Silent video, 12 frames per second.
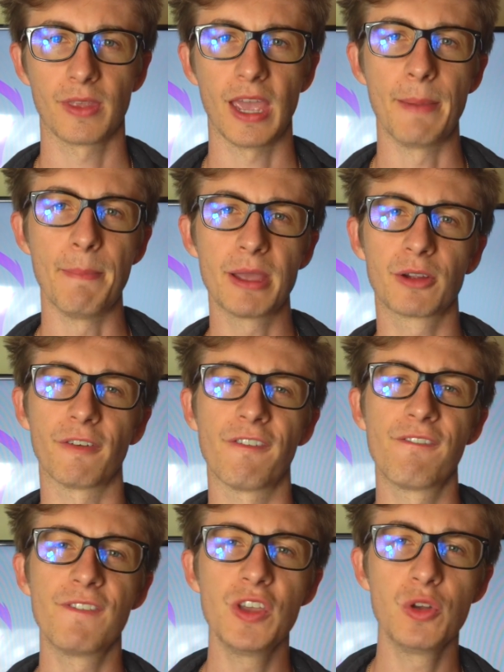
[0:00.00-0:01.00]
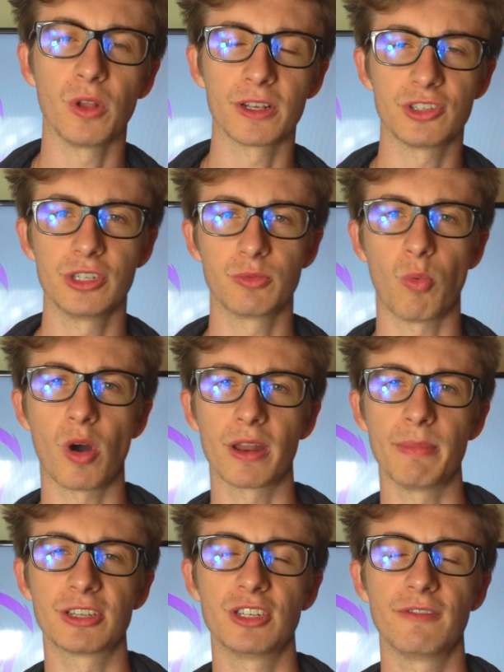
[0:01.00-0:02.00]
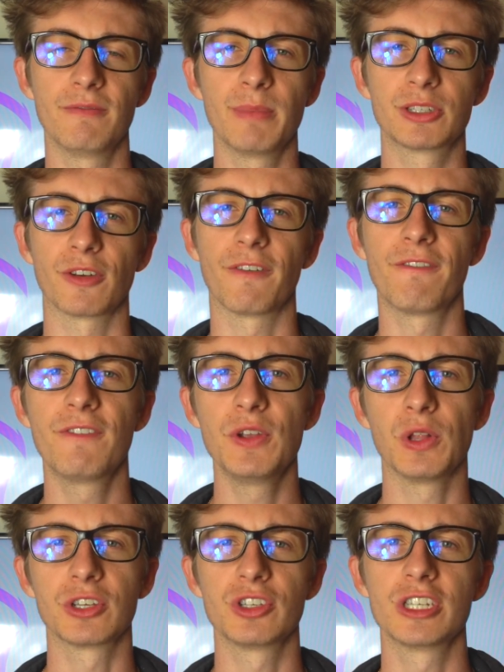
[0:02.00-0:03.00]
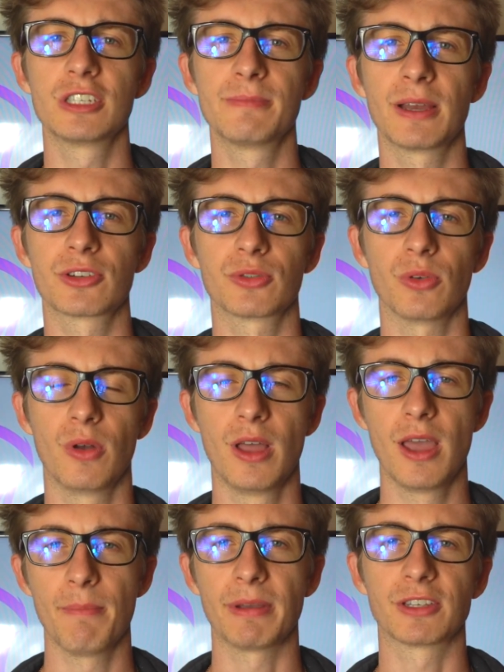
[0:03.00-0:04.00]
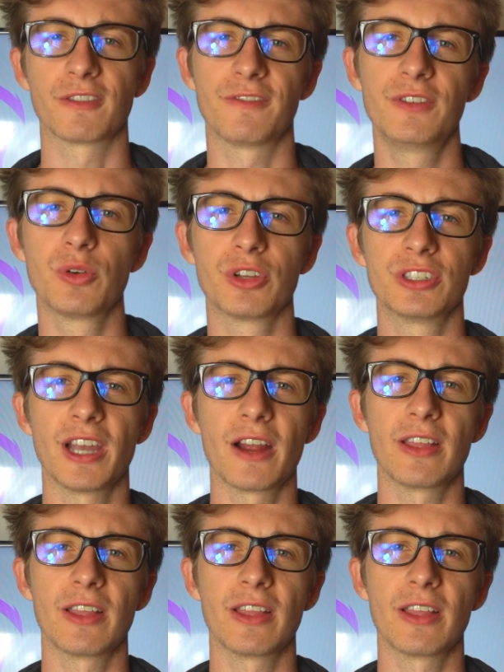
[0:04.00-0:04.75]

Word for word: and make her feel like she's wanted, makes, she, makes her feel like she's special, makes her feel desired.